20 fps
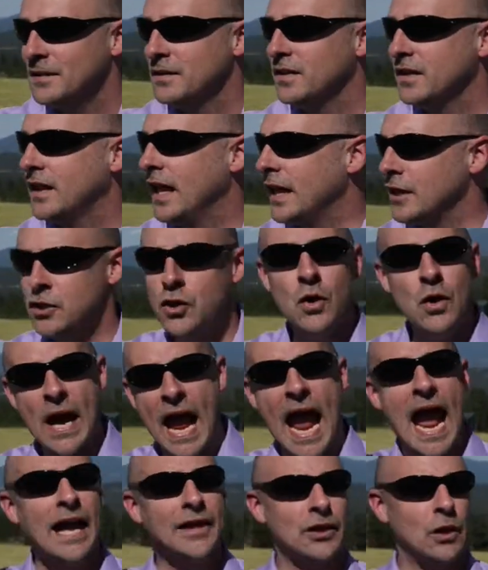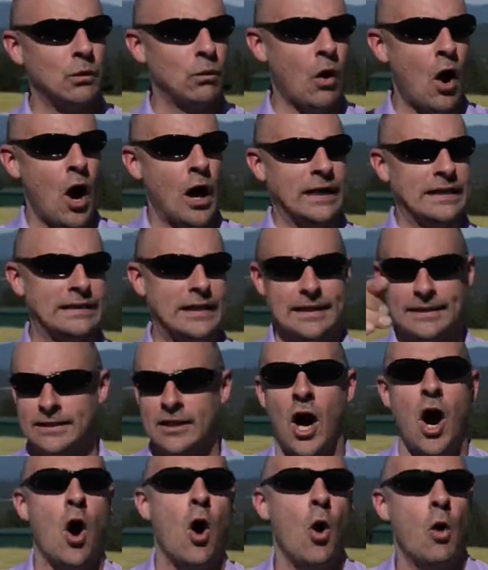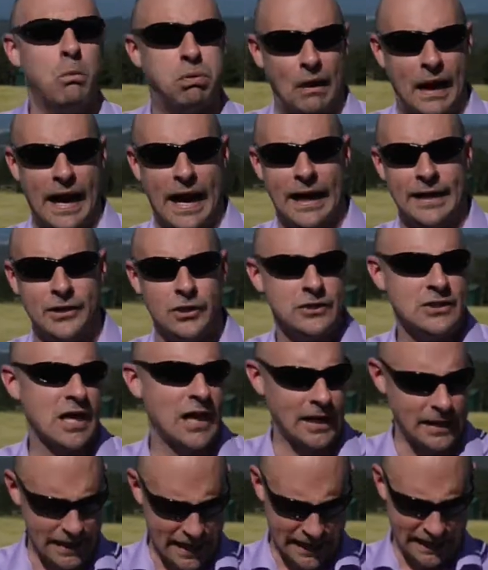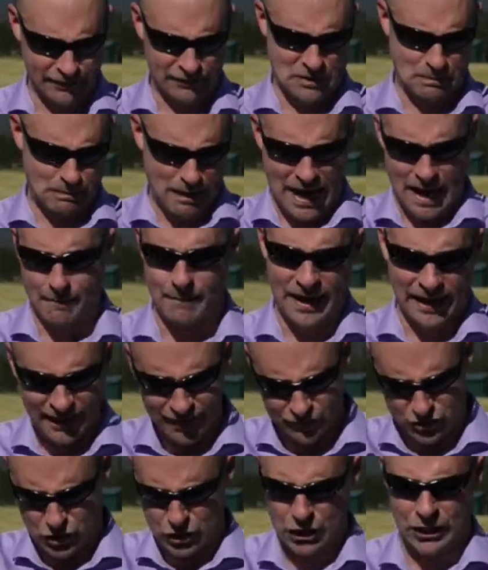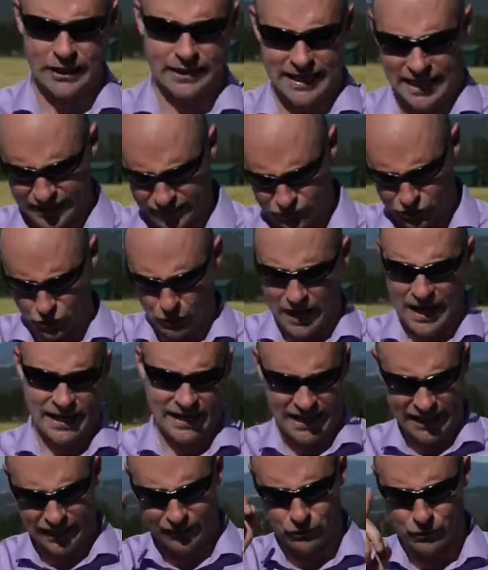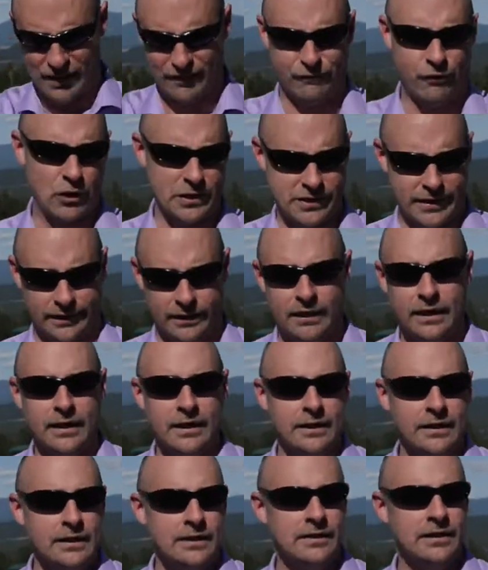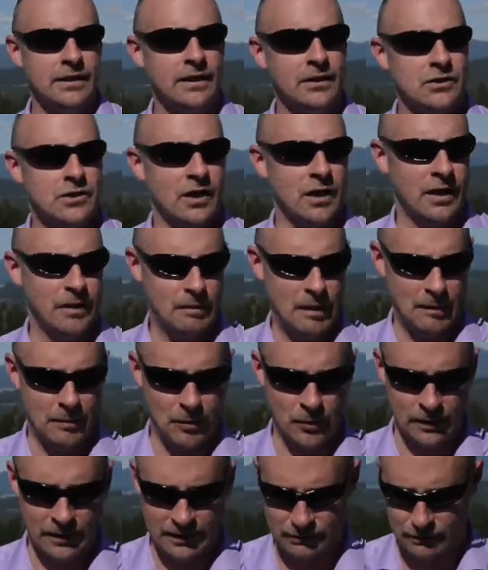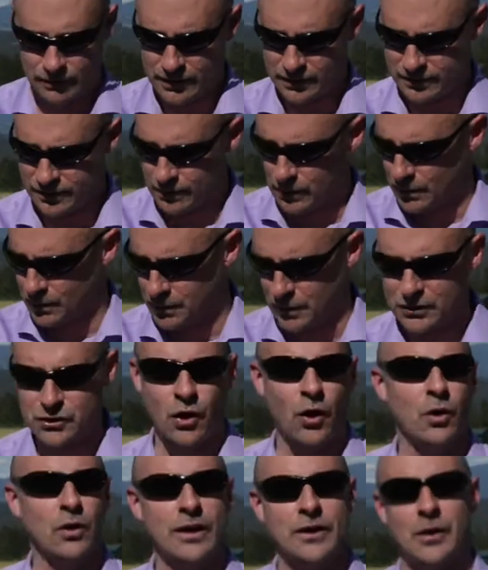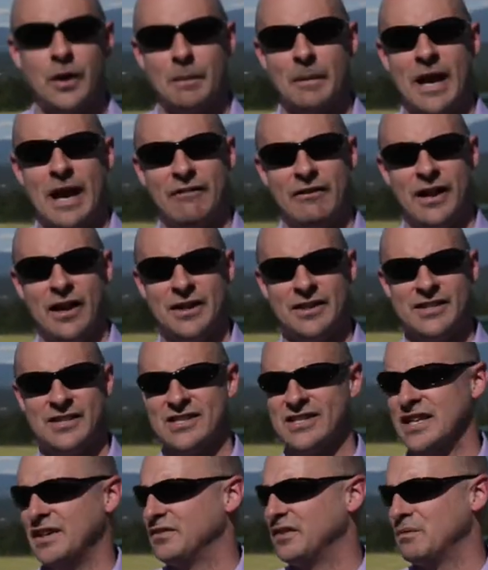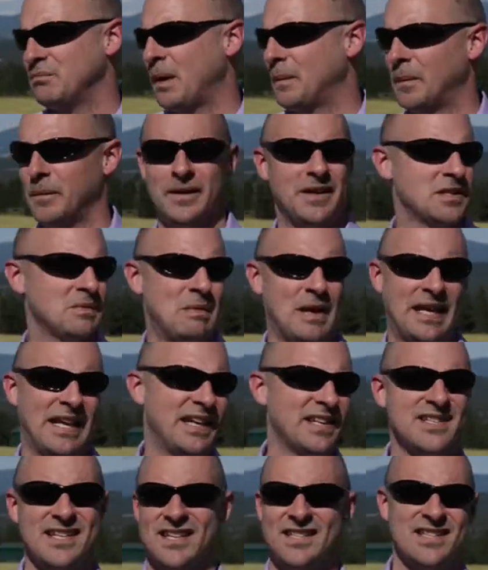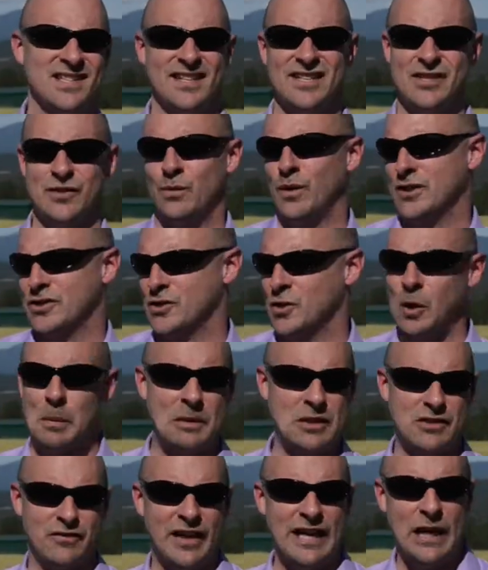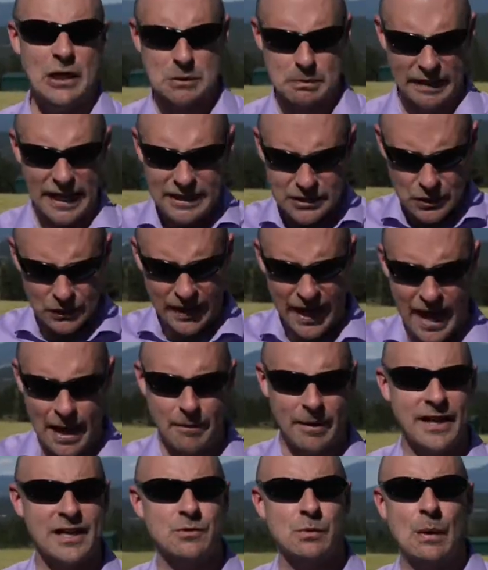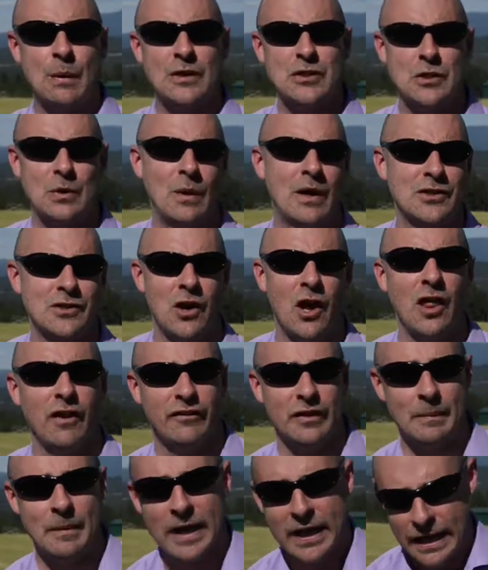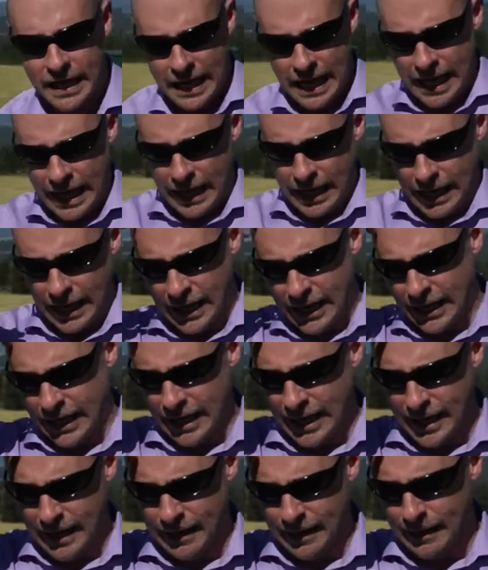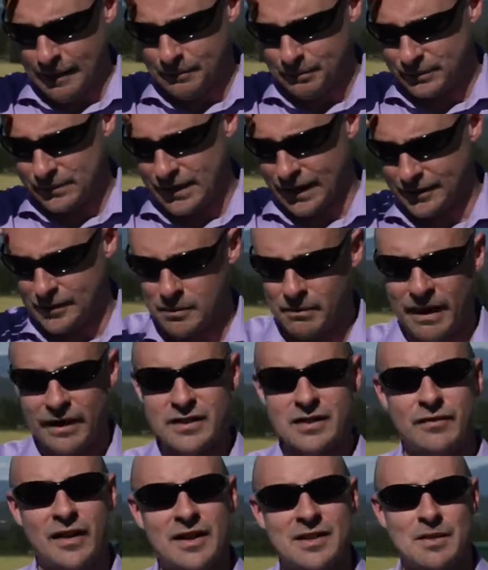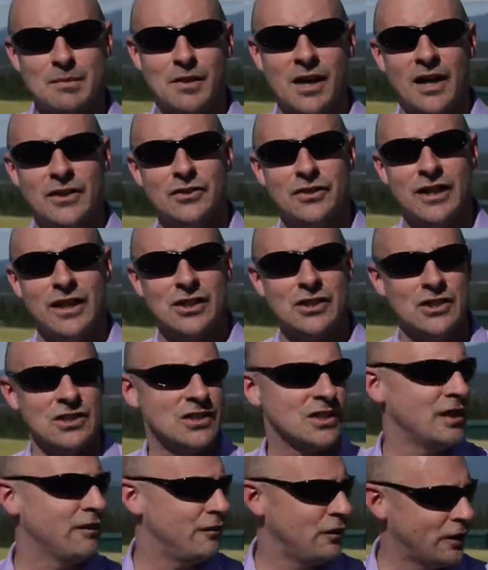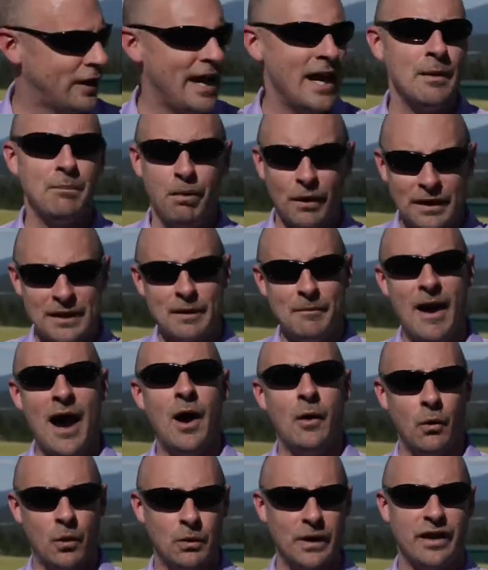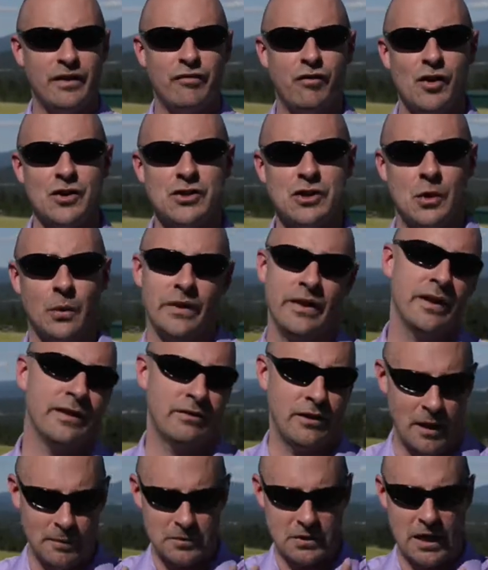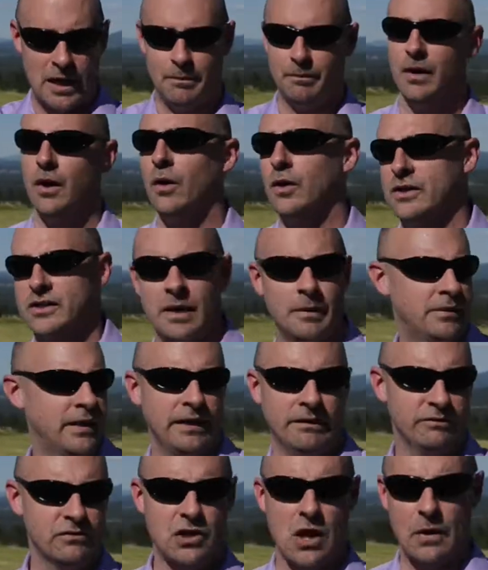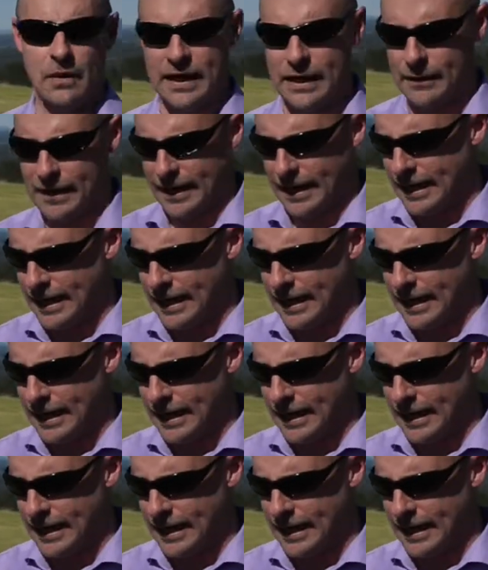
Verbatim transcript: that you had the wrong, no, Brad, you're talking negative is bad. Negative is good. Negative is great. Negative is reinforcing oh, sorry people, we're, we're totally doing behavior analysis stuff that probably doesn't make any sense unless you watched a whole bunch of videos, but that's okay because we want you to watch all of them. Um, you might find some contradictions, and if you can, point them out. We'll reinforce you with a thumbs up or something. So anyway,